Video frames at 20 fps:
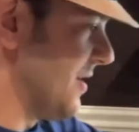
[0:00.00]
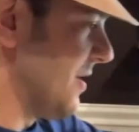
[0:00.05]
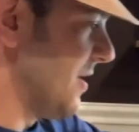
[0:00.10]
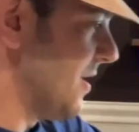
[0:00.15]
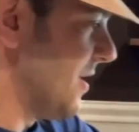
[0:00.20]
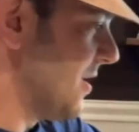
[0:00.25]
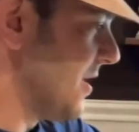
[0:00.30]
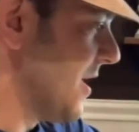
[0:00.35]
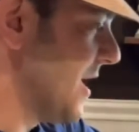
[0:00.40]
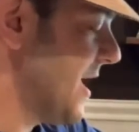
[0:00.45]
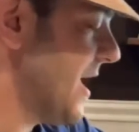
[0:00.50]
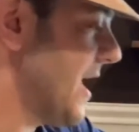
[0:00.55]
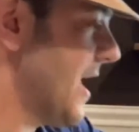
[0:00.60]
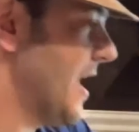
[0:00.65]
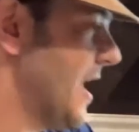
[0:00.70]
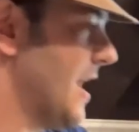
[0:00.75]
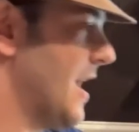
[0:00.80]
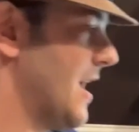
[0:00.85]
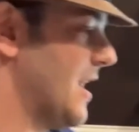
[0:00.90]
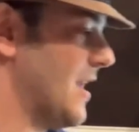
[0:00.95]
All right,
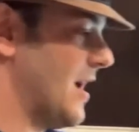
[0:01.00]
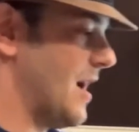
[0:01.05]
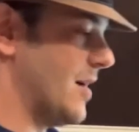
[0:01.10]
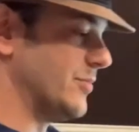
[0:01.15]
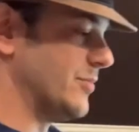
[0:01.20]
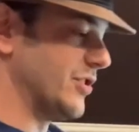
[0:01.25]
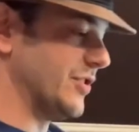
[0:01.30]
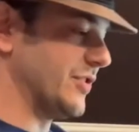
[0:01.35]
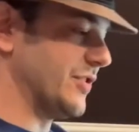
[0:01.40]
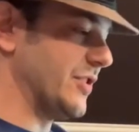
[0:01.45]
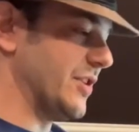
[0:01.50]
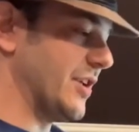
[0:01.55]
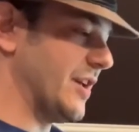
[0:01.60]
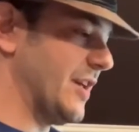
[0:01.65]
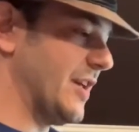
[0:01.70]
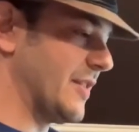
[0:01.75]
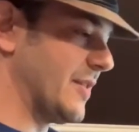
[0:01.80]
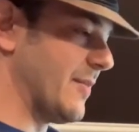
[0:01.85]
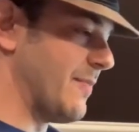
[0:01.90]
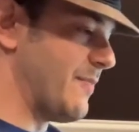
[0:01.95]
and I'm just gonna
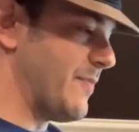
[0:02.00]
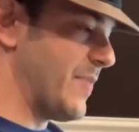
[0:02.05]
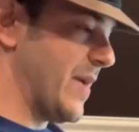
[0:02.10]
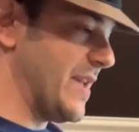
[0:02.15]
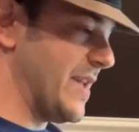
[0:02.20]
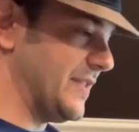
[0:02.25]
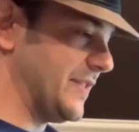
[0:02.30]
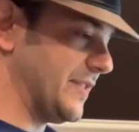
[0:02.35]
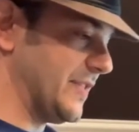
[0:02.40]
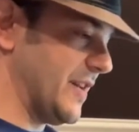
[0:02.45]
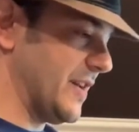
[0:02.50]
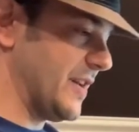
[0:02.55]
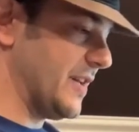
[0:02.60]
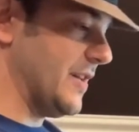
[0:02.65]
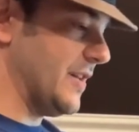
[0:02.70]
get the basic